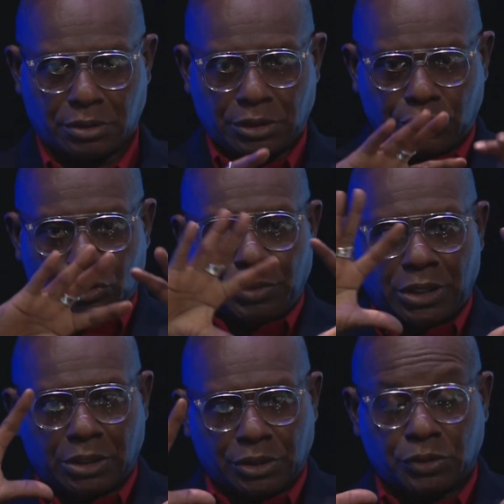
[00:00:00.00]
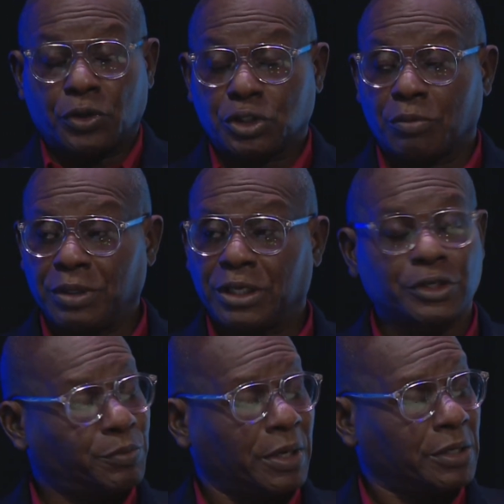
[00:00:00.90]
in Jamaica social media
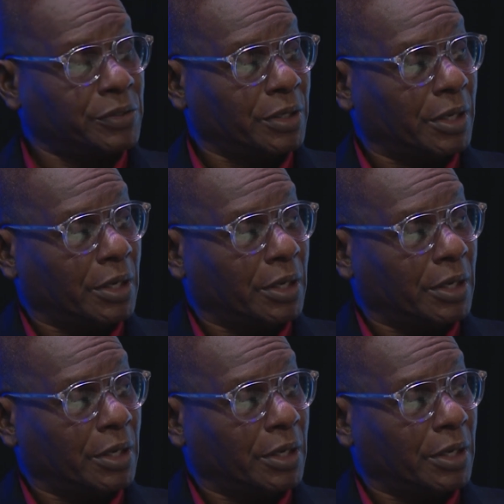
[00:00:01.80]
space